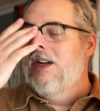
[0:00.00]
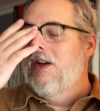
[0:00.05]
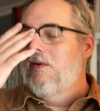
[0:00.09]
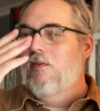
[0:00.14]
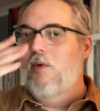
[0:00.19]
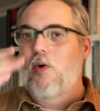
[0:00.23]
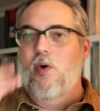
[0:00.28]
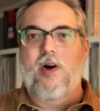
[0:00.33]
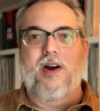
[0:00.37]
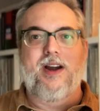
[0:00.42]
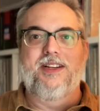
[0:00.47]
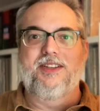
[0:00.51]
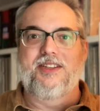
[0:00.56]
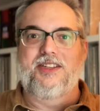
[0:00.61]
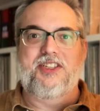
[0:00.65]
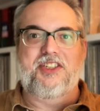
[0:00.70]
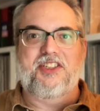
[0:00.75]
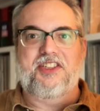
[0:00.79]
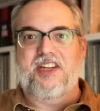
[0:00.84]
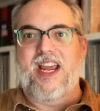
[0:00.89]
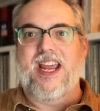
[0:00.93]
more
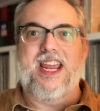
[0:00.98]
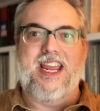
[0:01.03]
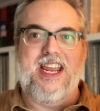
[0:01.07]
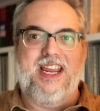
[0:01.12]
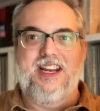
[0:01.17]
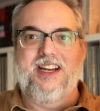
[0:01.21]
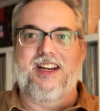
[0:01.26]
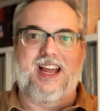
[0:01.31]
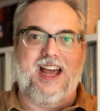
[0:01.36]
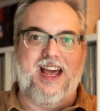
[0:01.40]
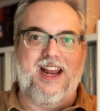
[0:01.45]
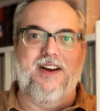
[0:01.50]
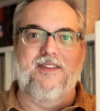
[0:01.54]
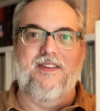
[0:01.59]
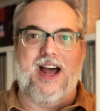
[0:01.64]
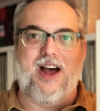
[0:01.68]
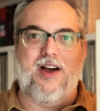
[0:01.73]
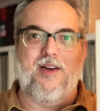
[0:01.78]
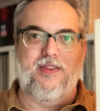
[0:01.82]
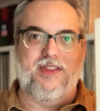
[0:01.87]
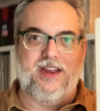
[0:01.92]
insane kind of
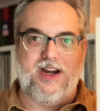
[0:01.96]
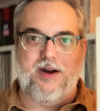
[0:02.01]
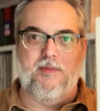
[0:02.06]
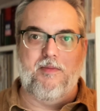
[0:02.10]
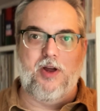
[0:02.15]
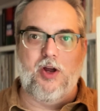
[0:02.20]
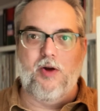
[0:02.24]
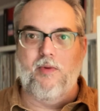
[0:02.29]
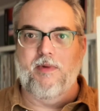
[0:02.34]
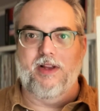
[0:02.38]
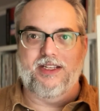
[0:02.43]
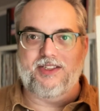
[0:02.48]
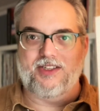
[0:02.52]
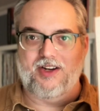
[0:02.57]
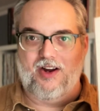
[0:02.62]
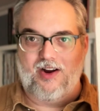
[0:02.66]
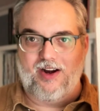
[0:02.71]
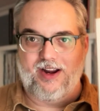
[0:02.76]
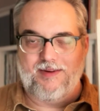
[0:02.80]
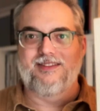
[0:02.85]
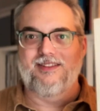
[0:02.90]
out there moments on it.